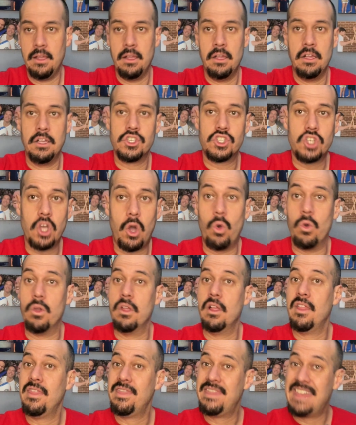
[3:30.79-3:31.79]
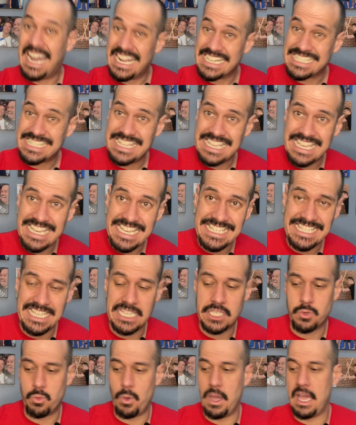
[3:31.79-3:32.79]
So that's the
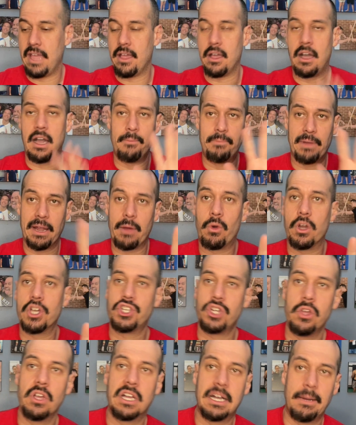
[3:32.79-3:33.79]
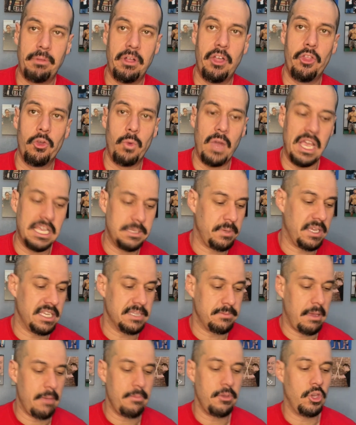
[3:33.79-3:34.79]
easiest way, but I want to show you a couple other ways because
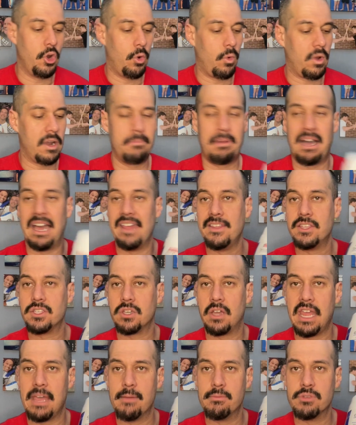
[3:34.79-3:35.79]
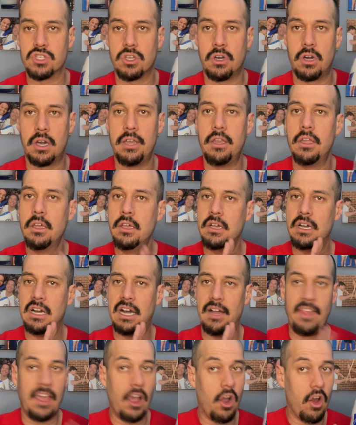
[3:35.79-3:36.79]
maybe you don't want to buy these on Amazon.
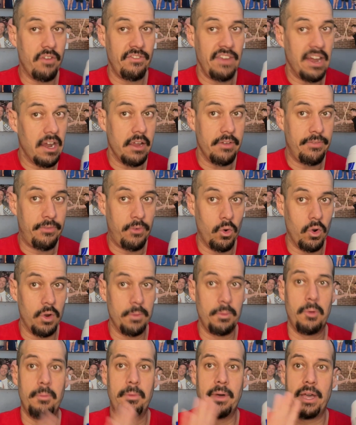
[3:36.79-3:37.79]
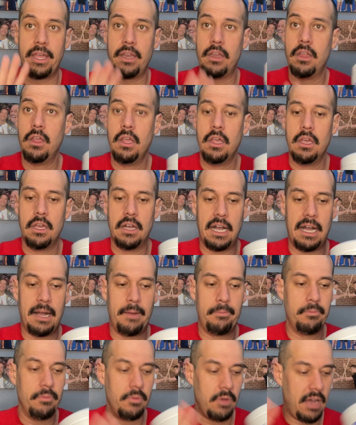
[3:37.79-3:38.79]
They are very affordable, but
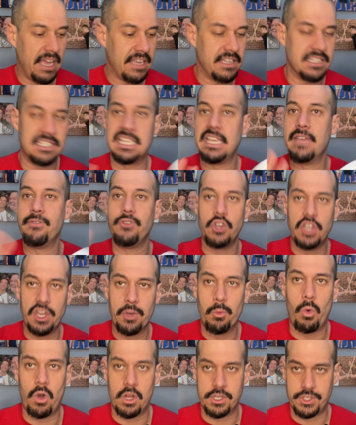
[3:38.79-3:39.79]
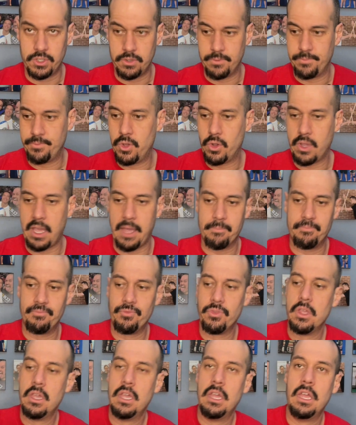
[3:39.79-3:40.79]
I could see if you didn't want to. Okay,
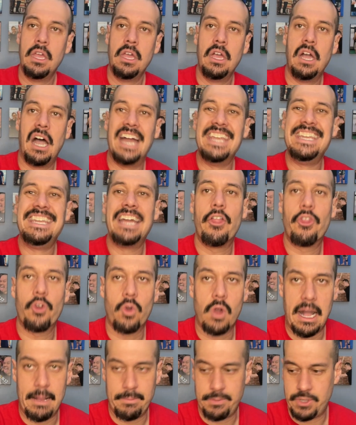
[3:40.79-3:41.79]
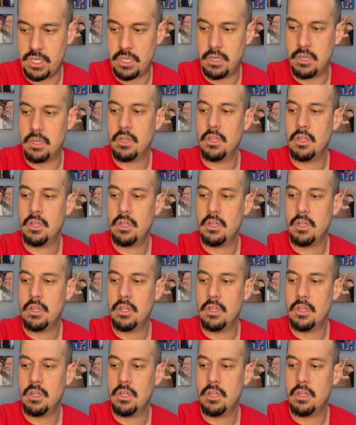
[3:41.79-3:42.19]
another option,